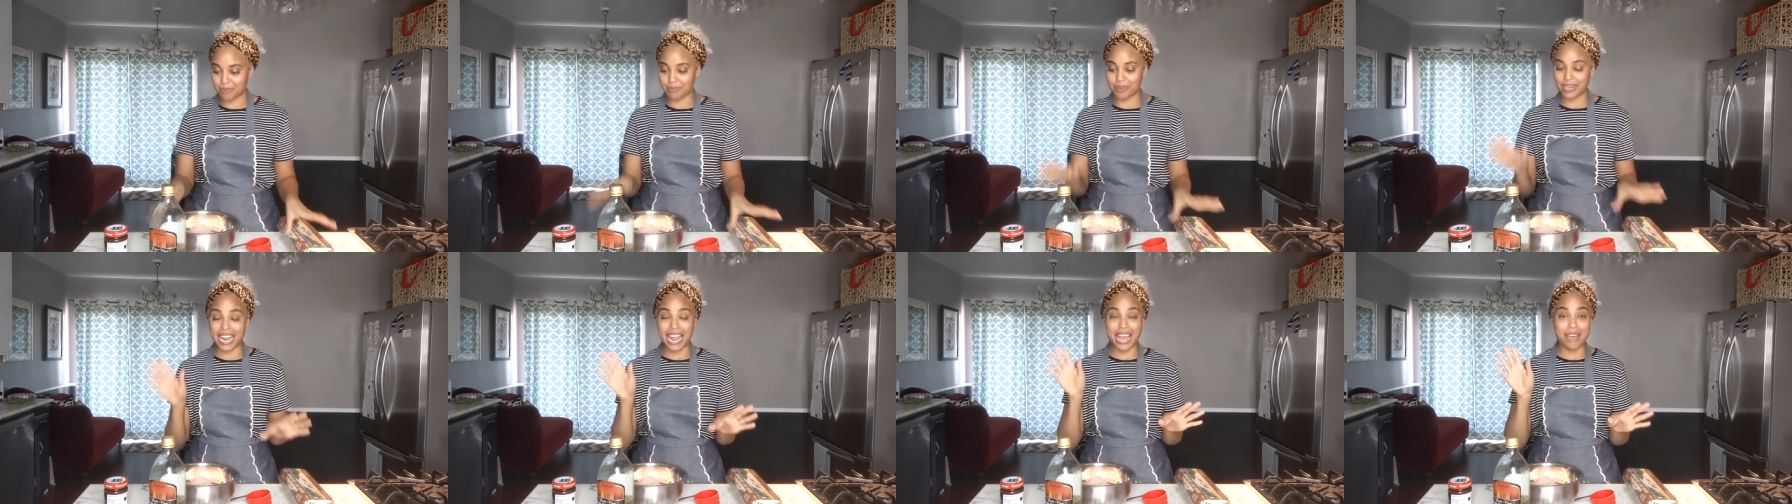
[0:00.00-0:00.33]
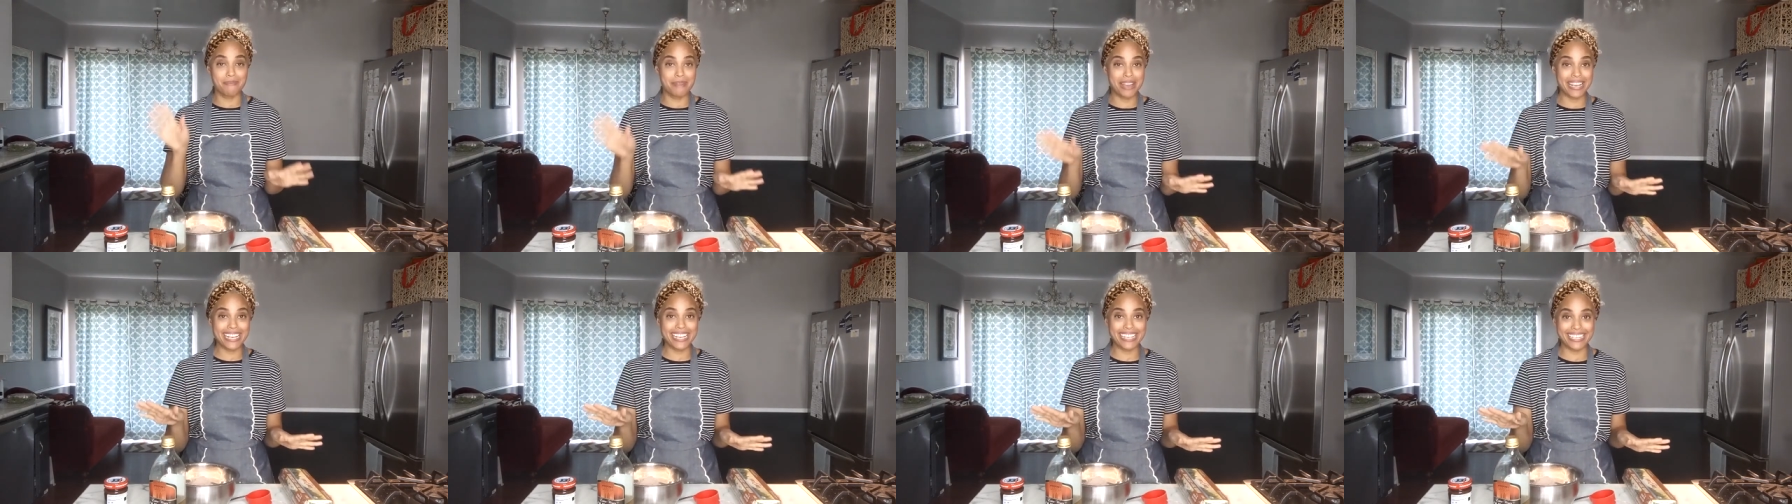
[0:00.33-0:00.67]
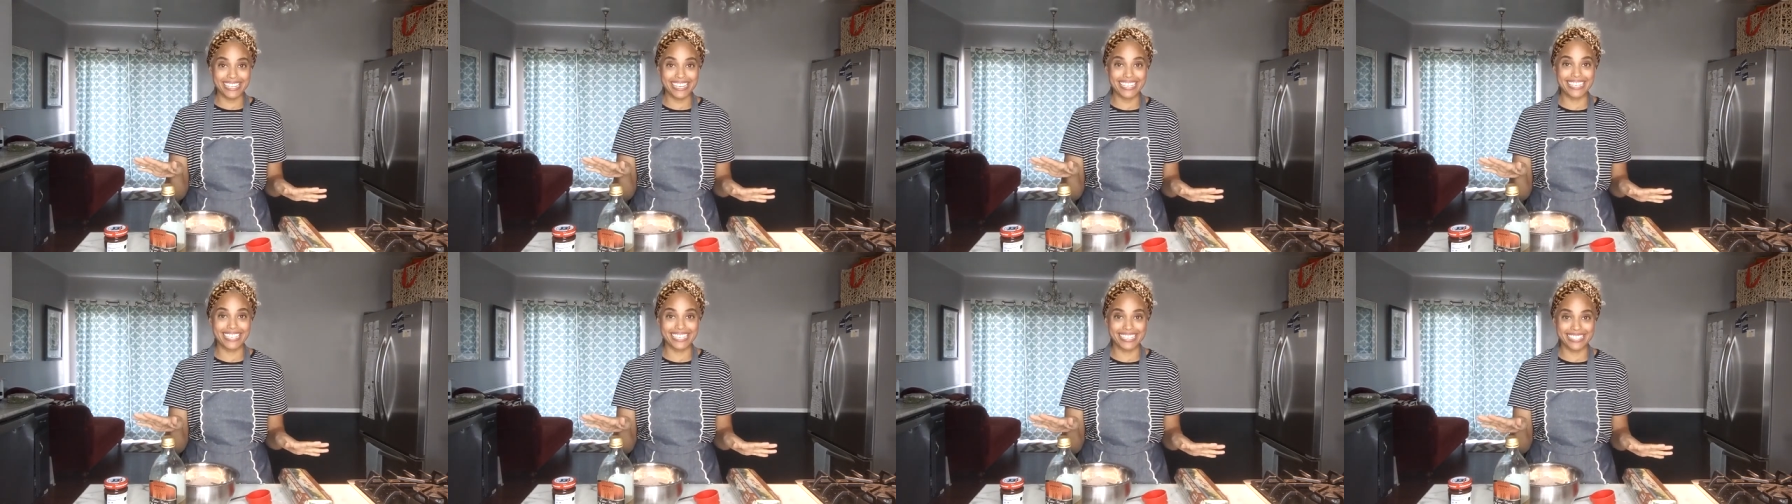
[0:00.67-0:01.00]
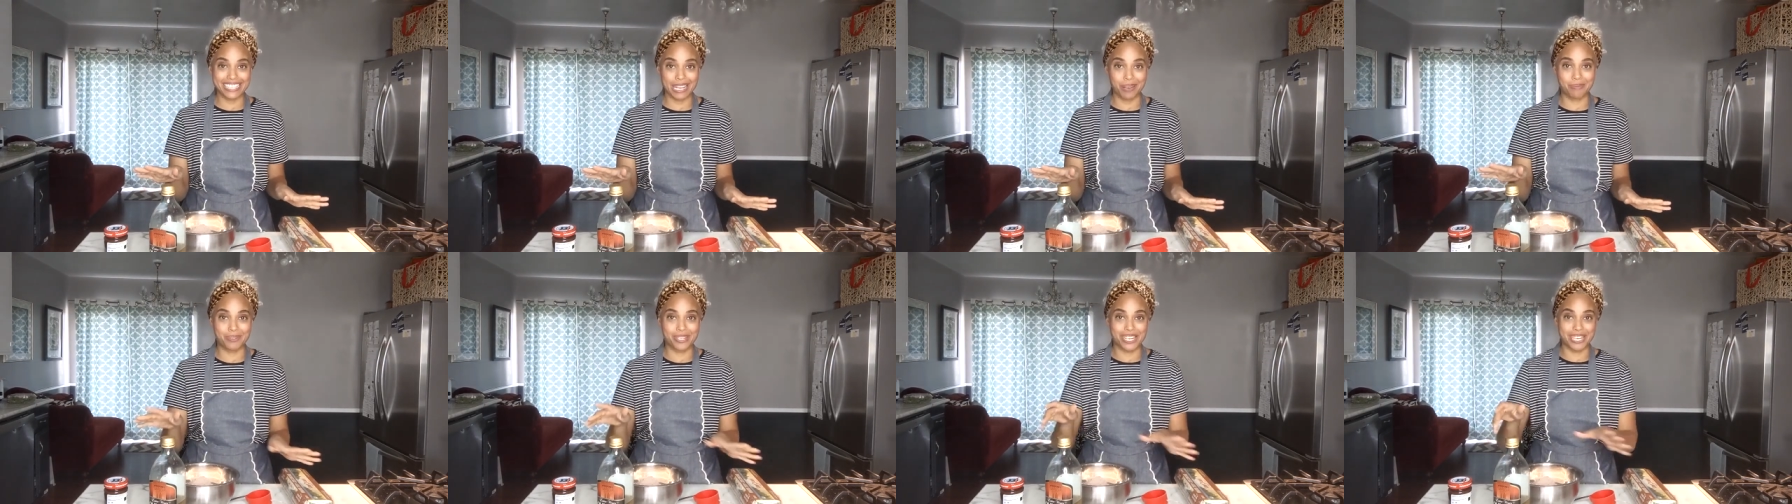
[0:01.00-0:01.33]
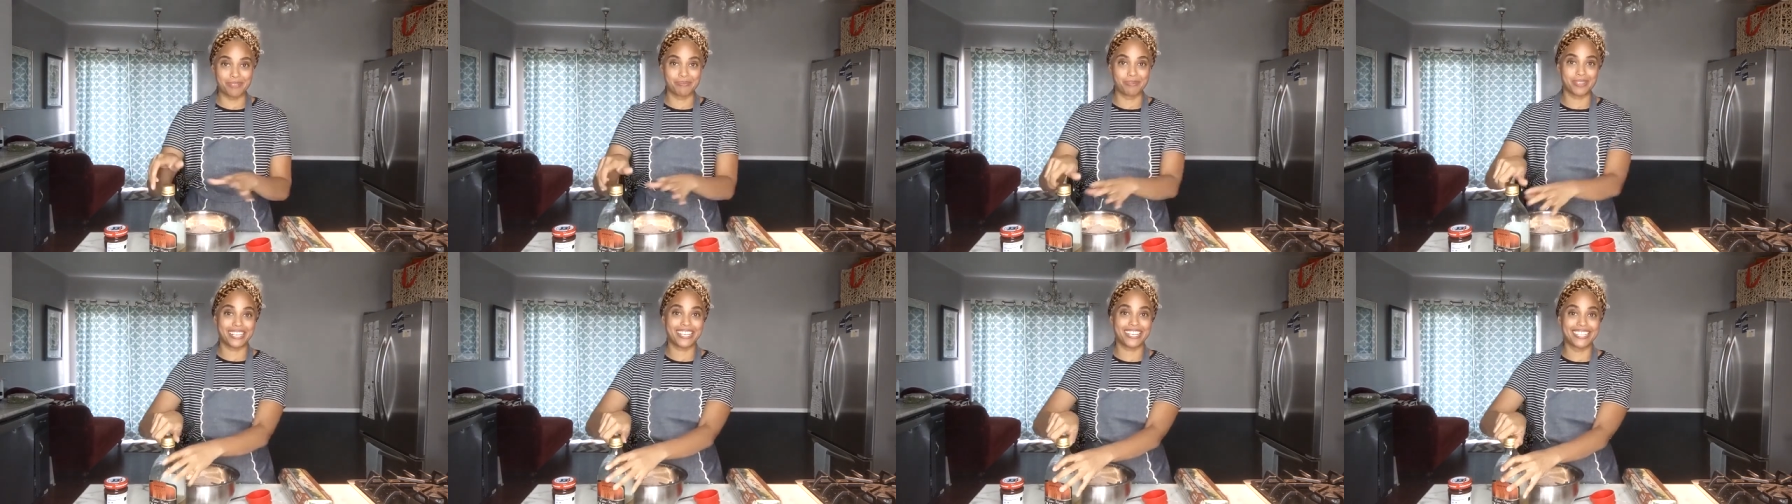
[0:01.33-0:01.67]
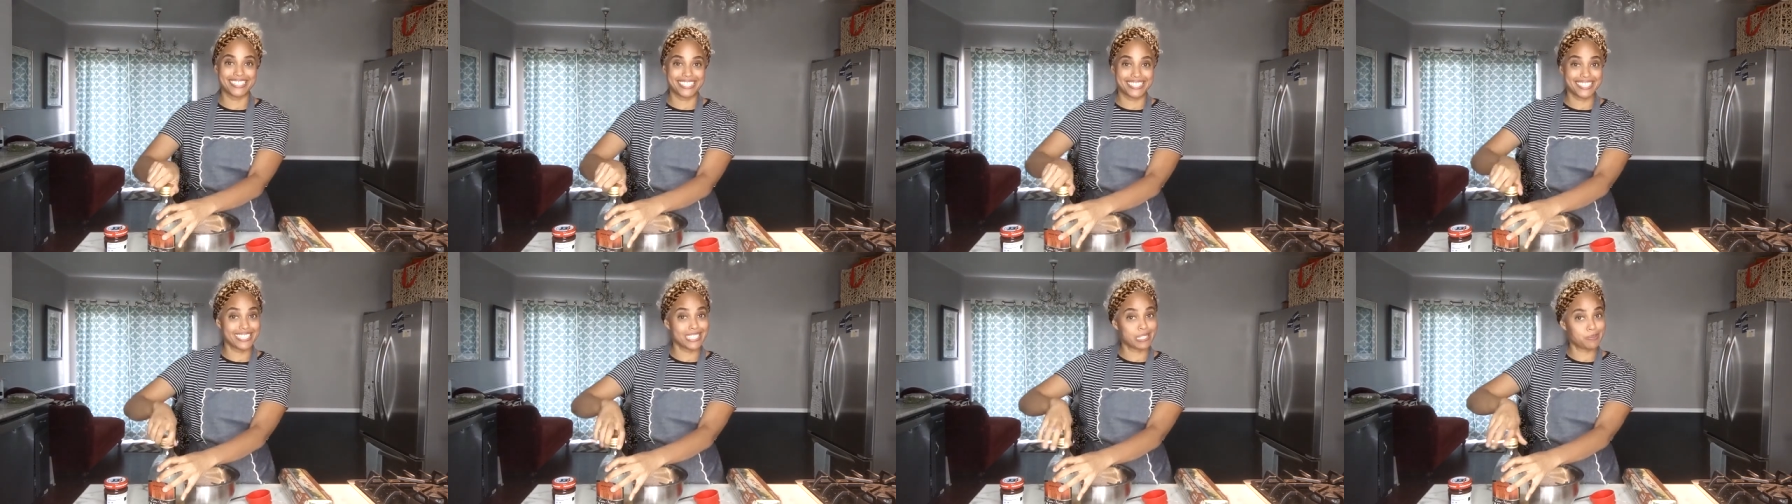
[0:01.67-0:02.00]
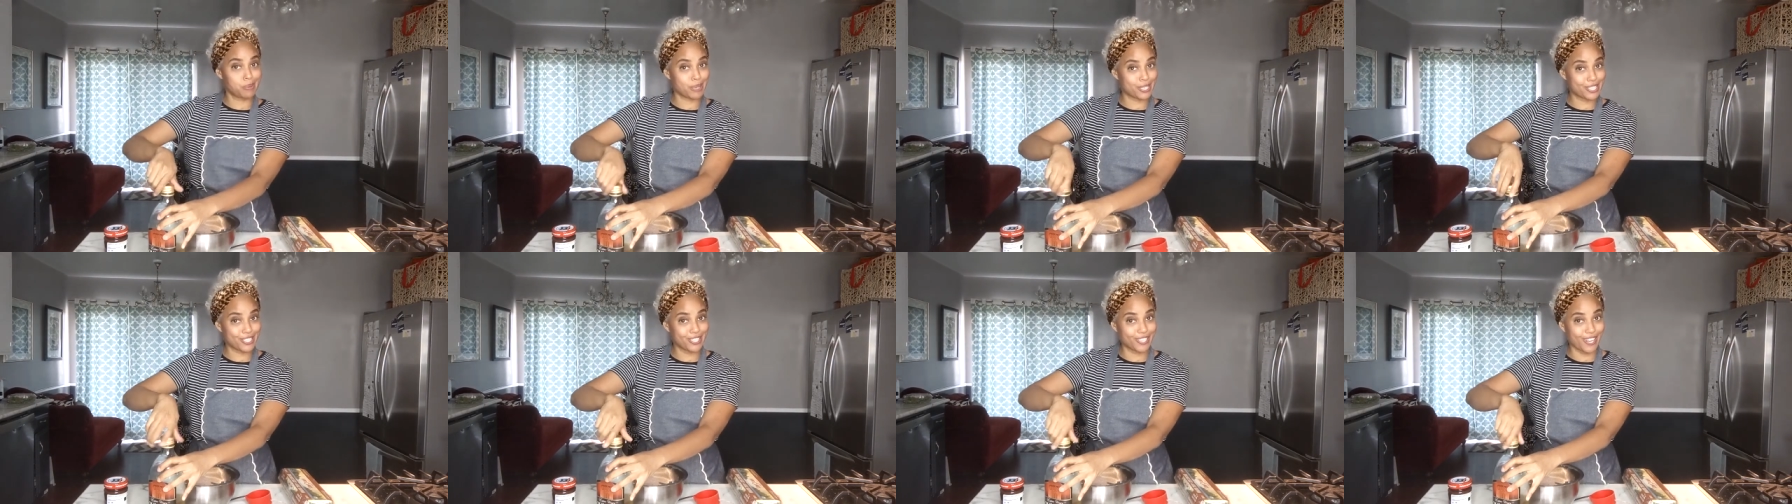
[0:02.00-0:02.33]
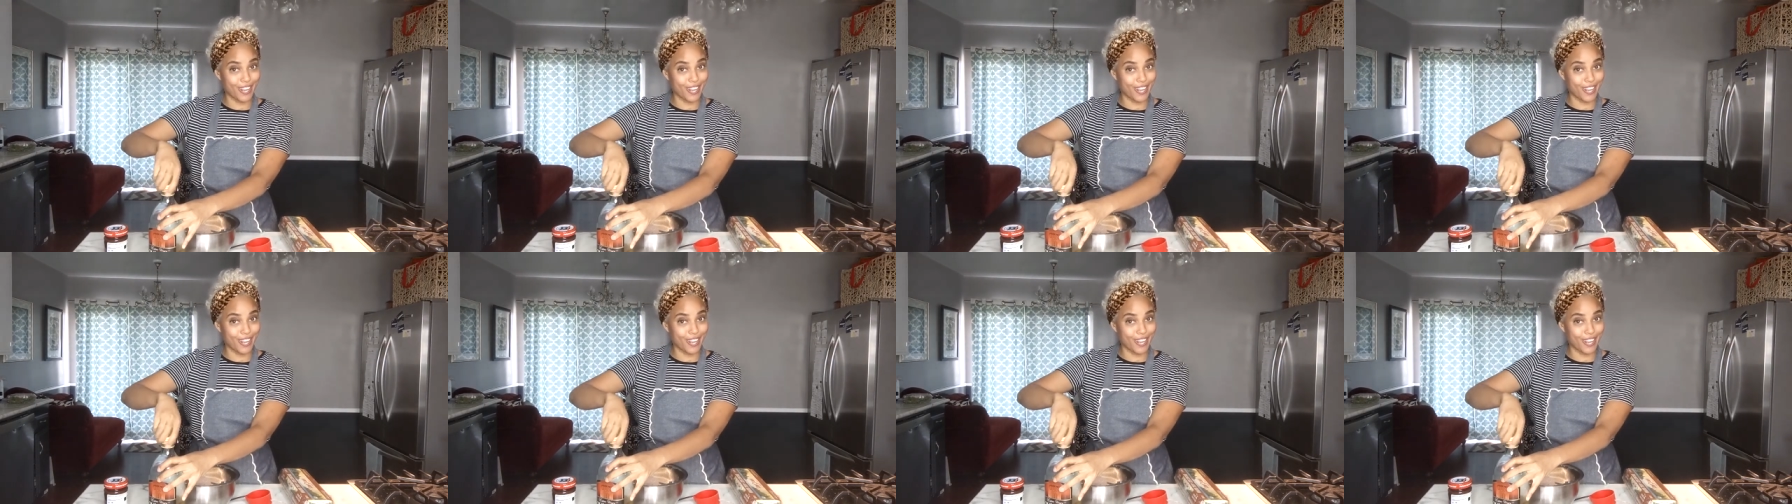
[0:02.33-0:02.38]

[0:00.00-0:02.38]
but I am making an exception because it's a special